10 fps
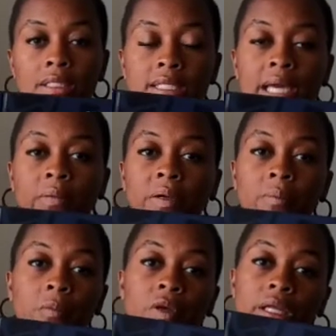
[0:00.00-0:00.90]
today we are
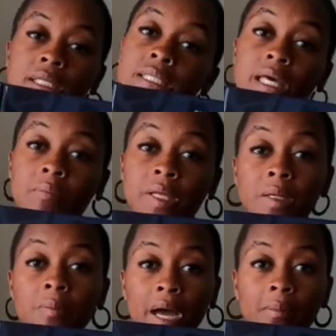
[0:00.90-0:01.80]
reading
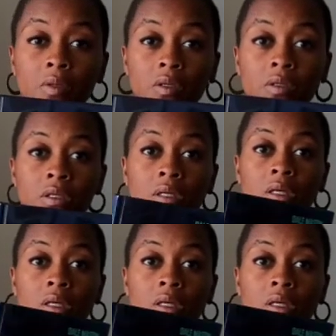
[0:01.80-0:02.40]
10-minute Bible,